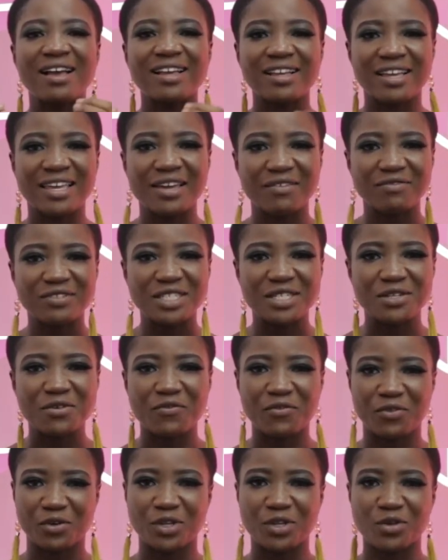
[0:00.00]
gifts
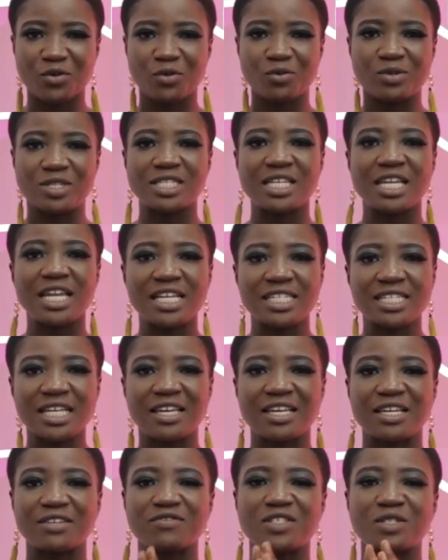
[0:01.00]
for you,
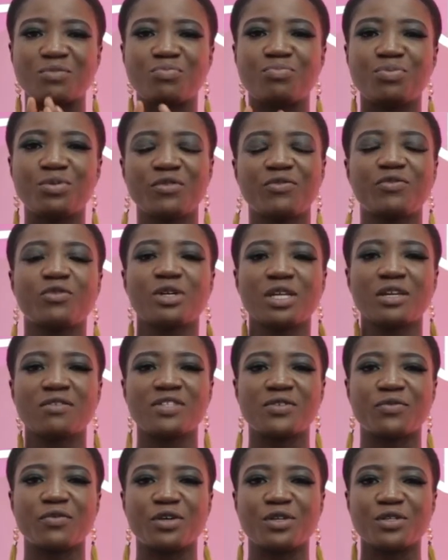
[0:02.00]
selected gifts, beautiful
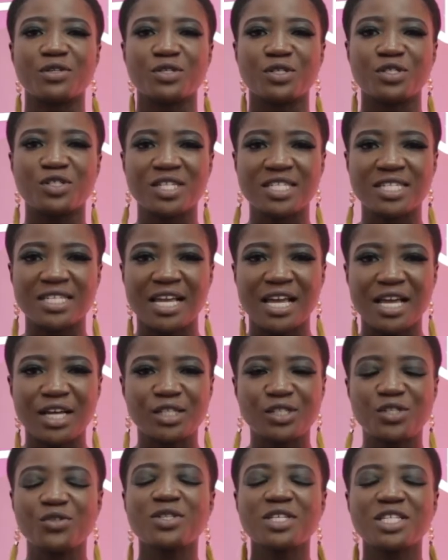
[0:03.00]
gifts for you. So just
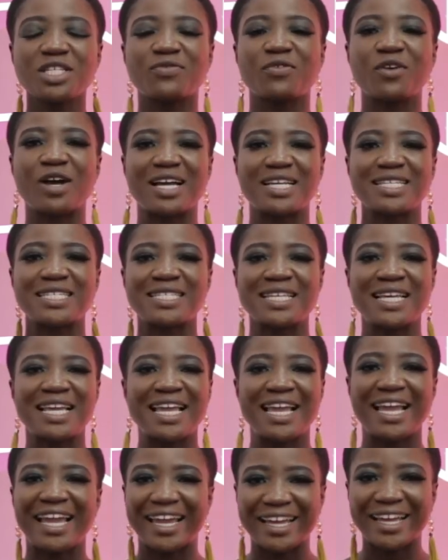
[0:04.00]
do this for us,
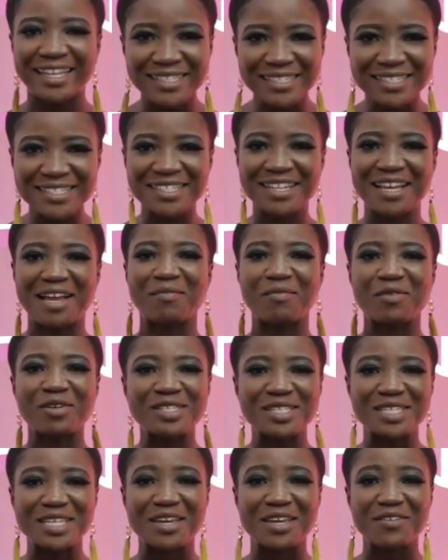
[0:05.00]
and I'm
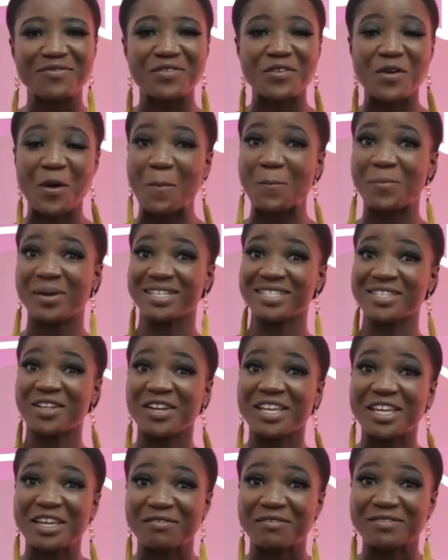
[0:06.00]
going to give you a
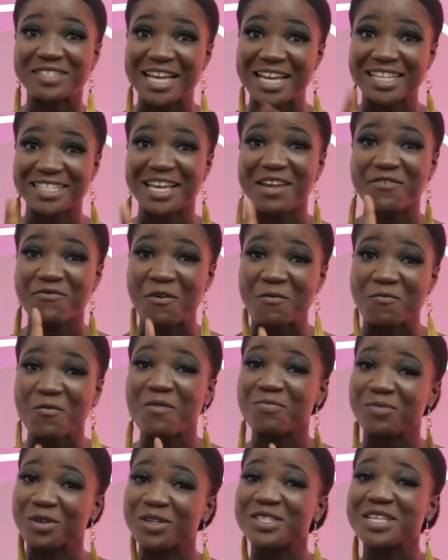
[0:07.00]
personal gift aside from
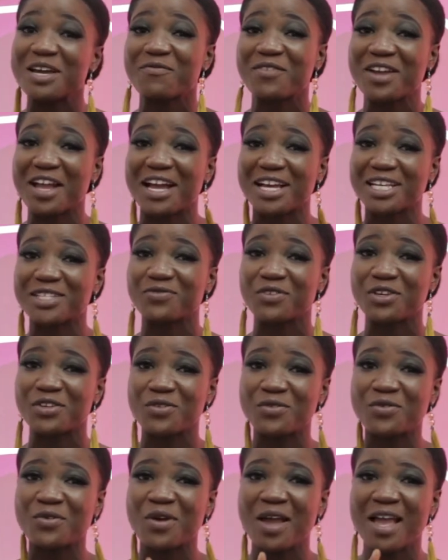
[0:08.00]
what Muse Africa has for
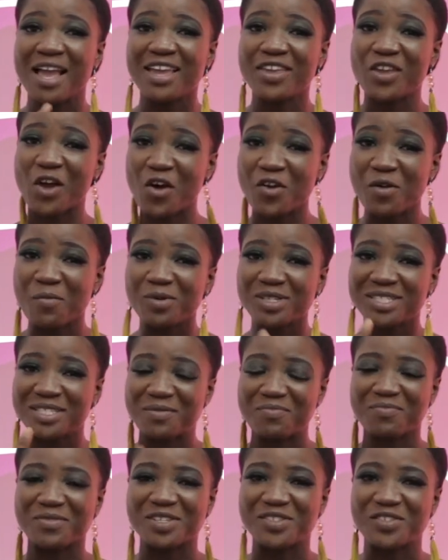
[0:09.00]
you. Your honorable
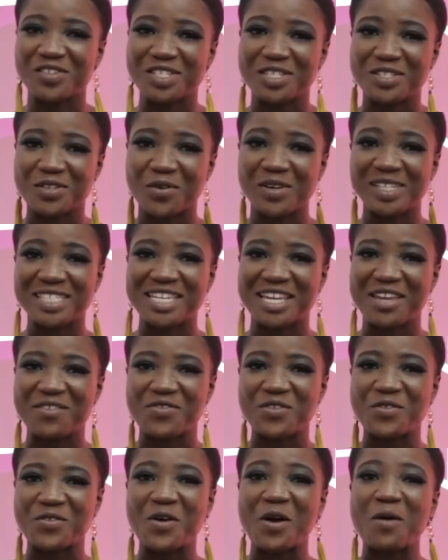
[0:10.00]
tip mistress is going to
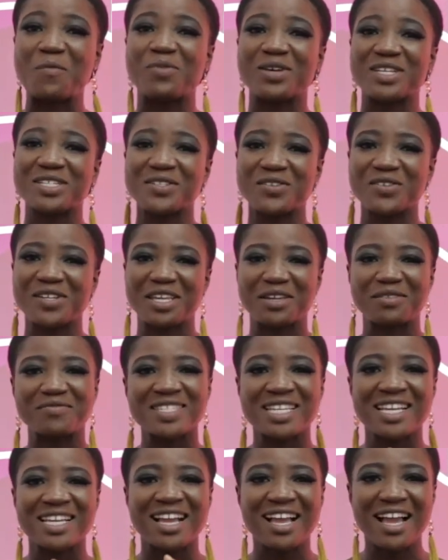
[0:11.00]
give you a personal
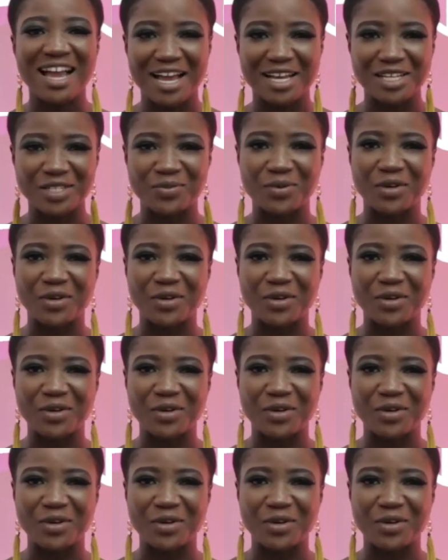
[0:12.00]
gift as